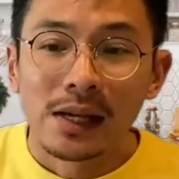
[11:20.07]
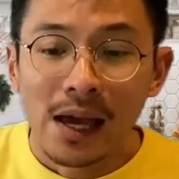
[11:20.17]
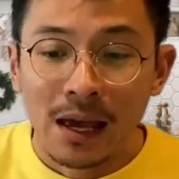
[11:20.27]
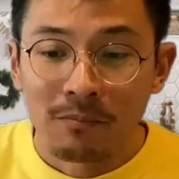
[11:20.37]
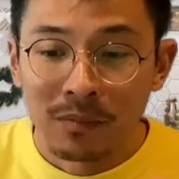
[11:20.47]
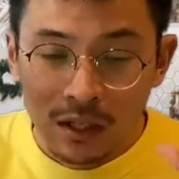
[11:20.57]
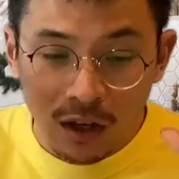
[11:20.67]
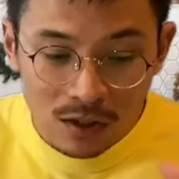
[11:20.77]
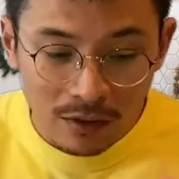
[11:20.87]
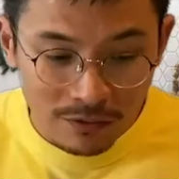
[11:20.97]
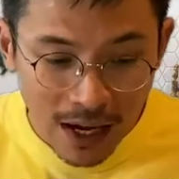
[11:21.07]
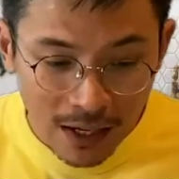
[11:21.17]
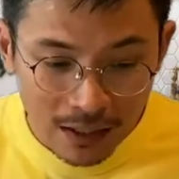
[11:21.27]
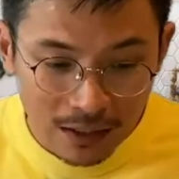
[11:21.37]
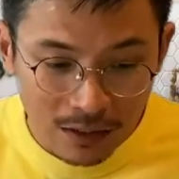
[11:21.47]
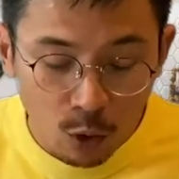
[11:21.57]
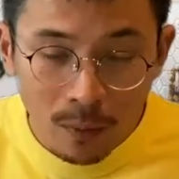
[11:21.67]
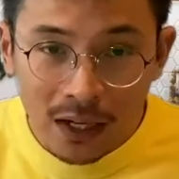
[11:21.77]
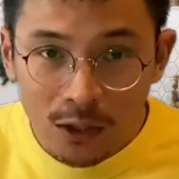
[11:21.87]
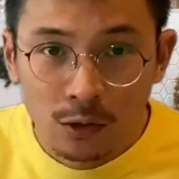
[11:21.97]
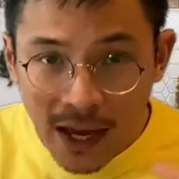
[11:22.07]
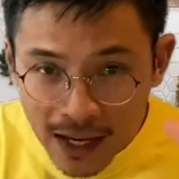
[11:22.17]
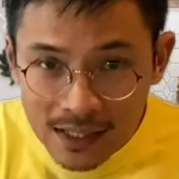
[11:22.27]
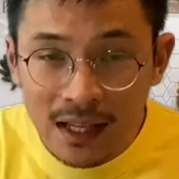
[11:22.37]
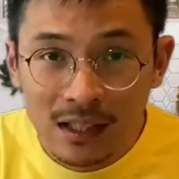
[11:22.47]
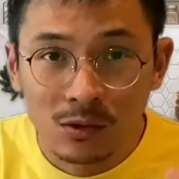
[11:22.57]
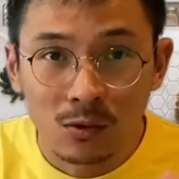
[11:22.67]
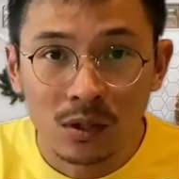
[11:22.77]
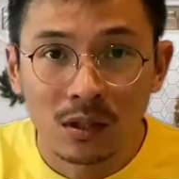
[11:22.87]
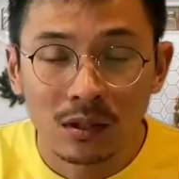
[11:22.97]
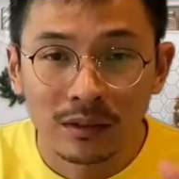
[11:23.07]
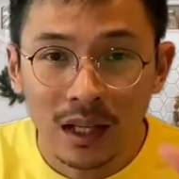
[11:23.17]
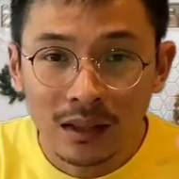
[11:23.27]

and because of that, nobody could access Google.